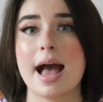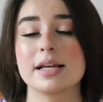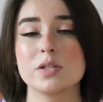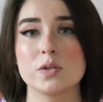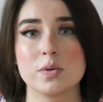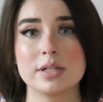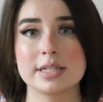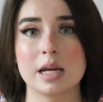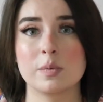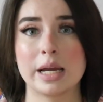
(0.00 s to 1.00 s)
as soon
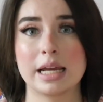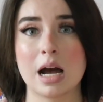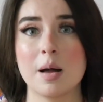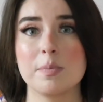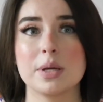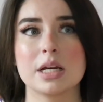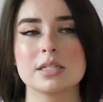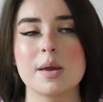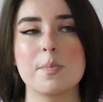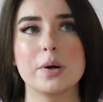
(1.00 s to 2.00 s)
as I wake up,
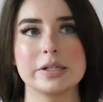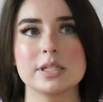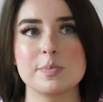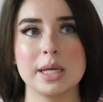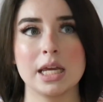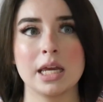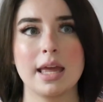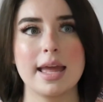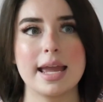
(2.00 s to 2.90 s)
because it puts me